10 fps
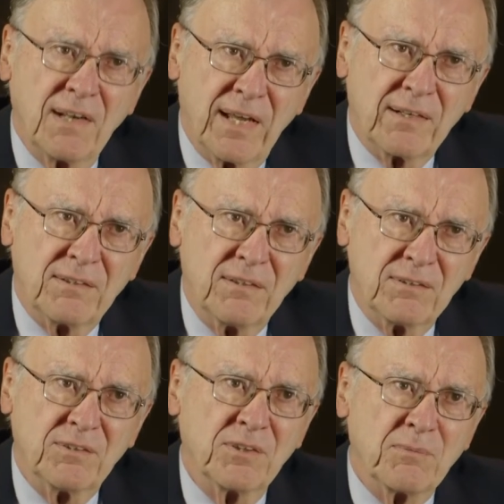led
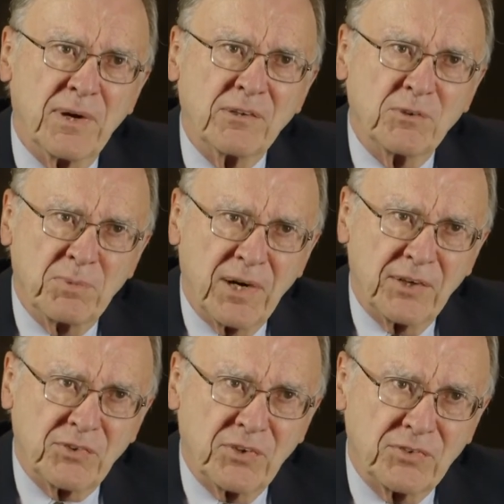to the
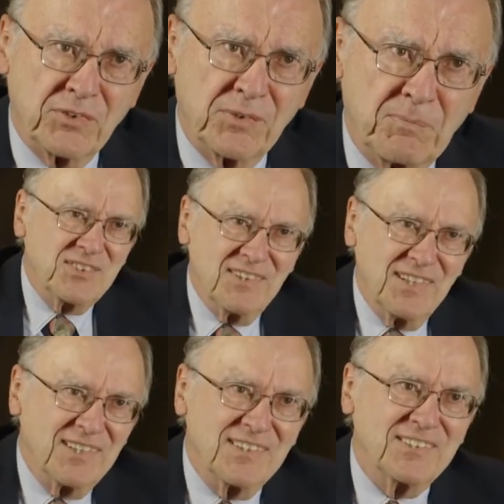microprocessor.
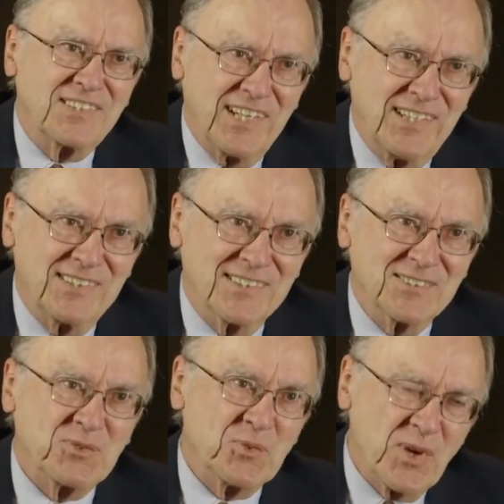Little
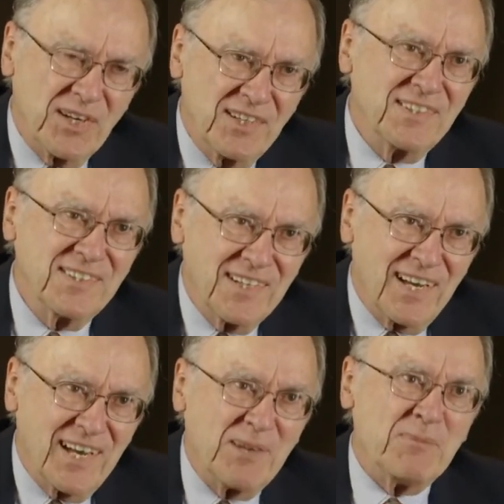changes, one at a
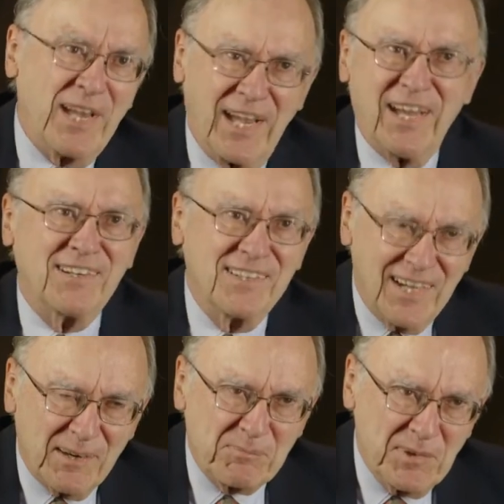time, added
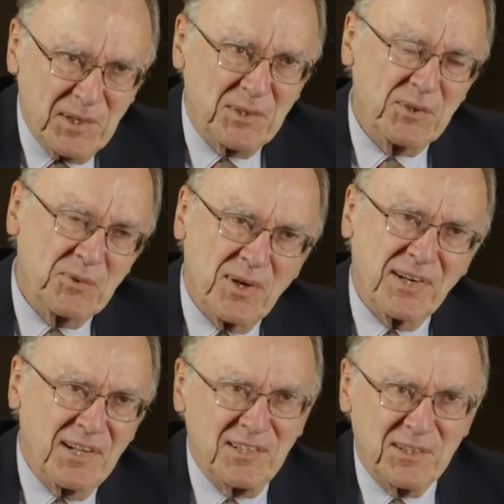up to what
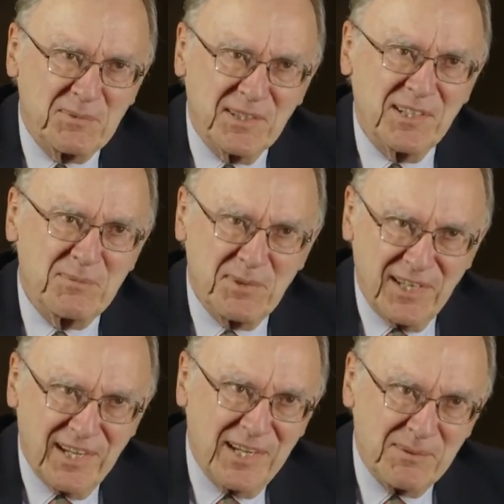ultimately
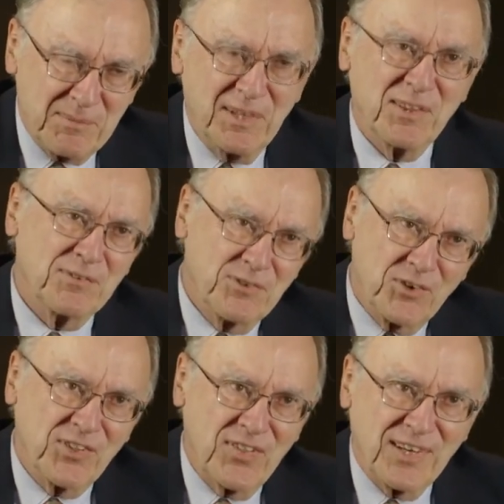became the
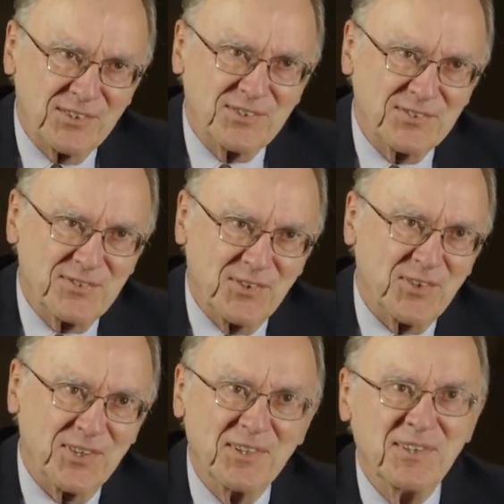
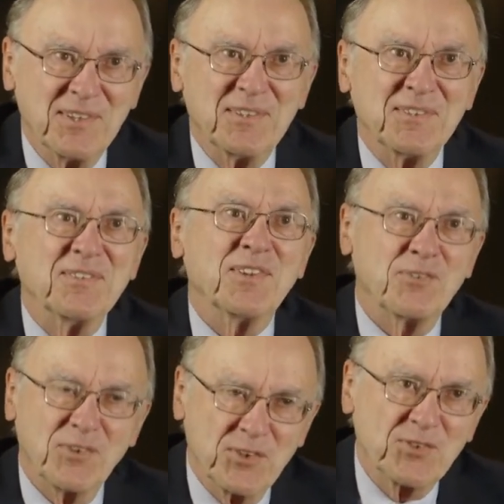4004, the
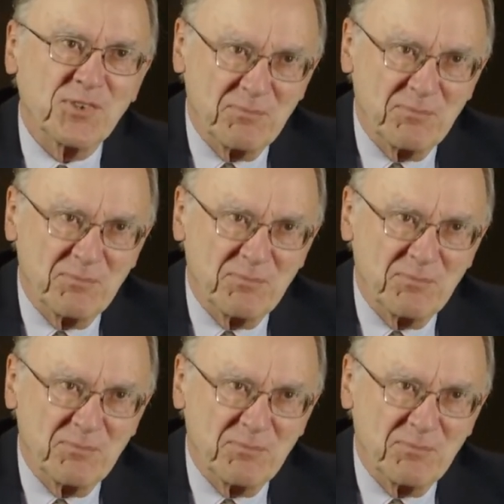first